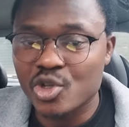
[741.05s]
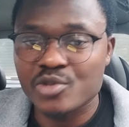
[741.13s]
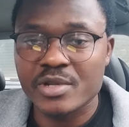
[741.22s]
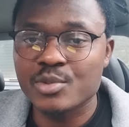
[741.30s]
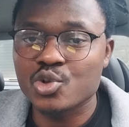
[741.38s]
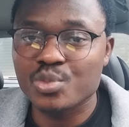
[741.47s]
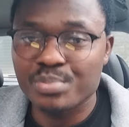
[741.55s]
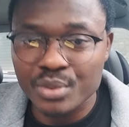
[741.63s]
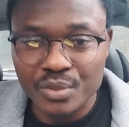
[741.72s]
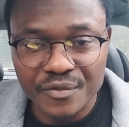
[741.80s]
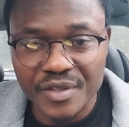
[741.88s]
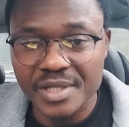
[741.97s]
You must be able to
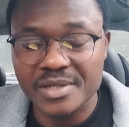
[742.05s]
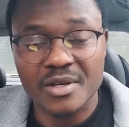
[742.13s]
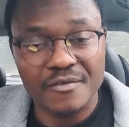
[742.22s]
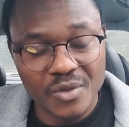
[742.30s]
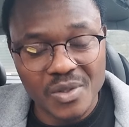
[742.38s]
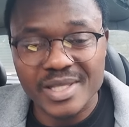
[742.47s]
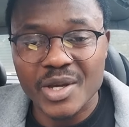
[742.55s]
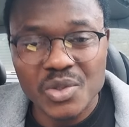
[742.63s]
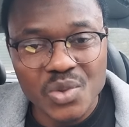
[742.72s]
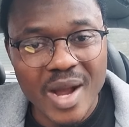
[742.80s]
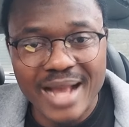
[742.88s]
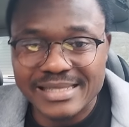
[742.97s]
prove this. Of course, they
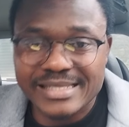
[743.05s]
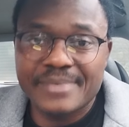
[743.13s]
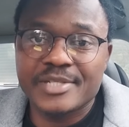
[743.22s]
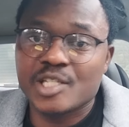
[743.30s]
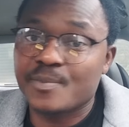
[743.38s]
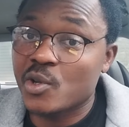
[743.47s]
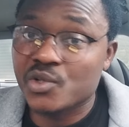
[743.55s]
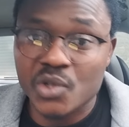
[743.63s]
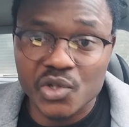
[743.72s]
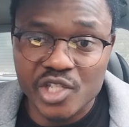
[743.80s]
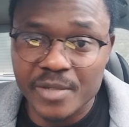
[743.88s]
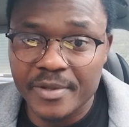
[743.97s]
also accept
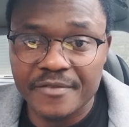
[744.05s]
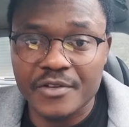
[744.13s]
sponsorship.